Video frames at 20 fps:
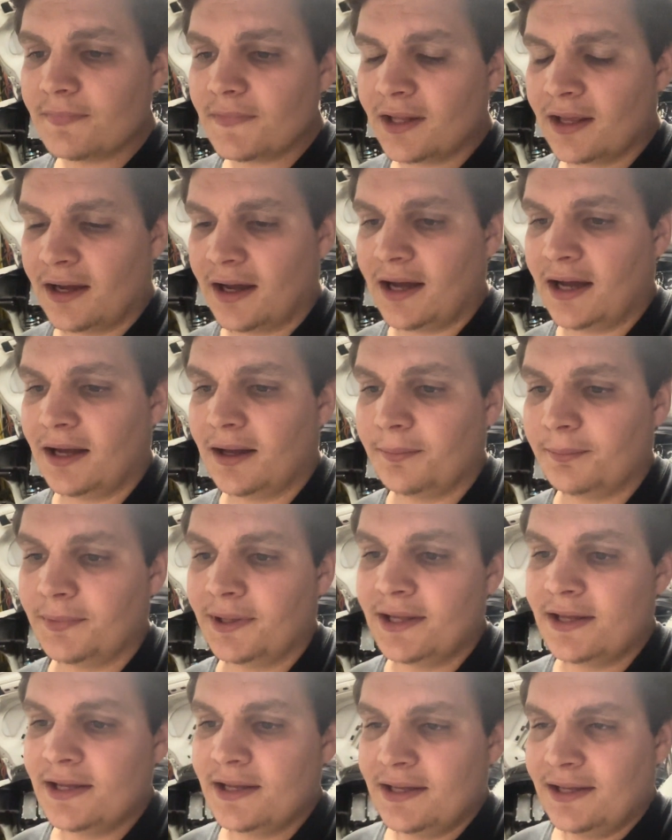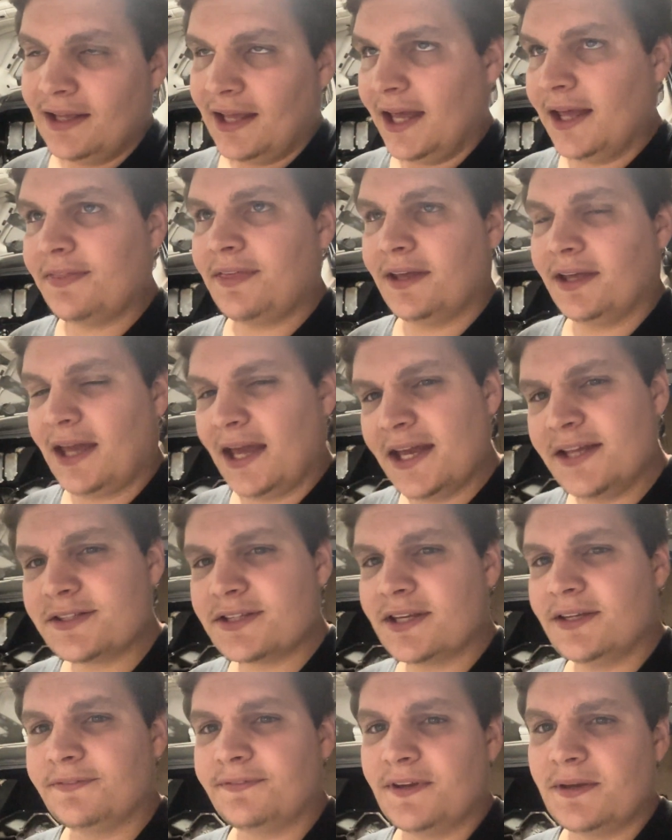I think
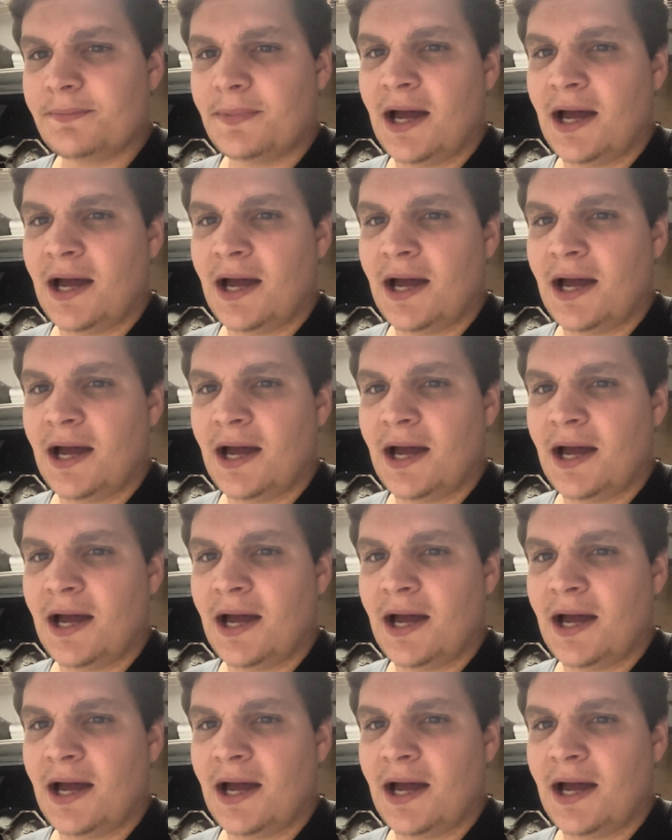18 feet